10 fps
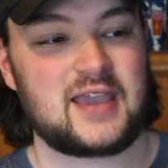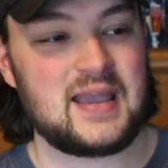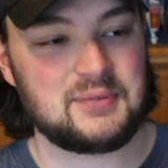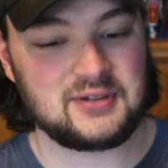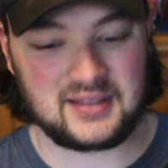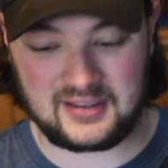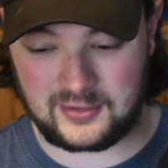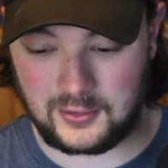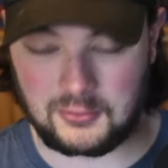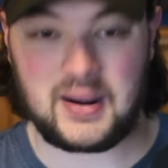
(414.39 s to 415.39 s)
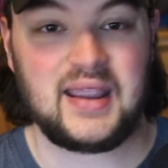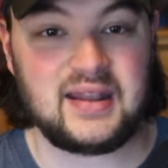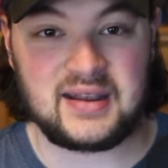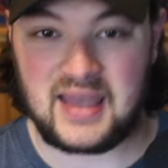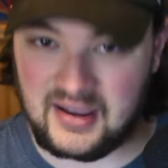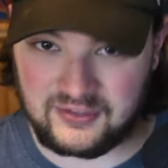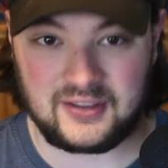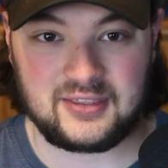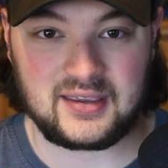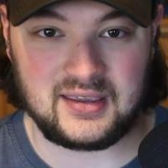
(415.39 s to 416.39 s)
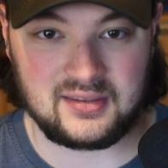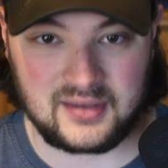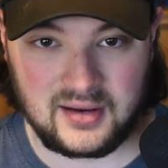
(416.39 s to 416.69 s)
Campbell is great in everything he's